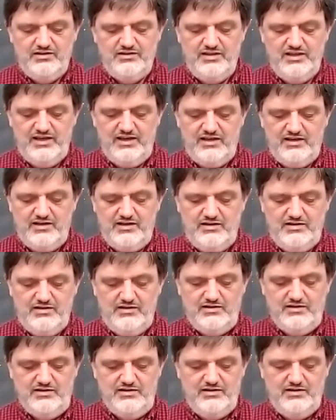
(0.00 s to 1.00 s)

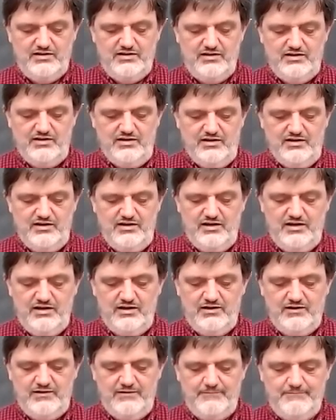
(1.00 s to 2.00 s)
then
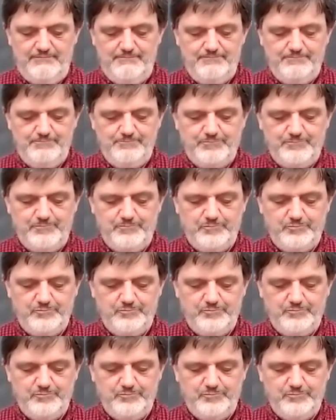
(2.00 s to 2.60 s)
um,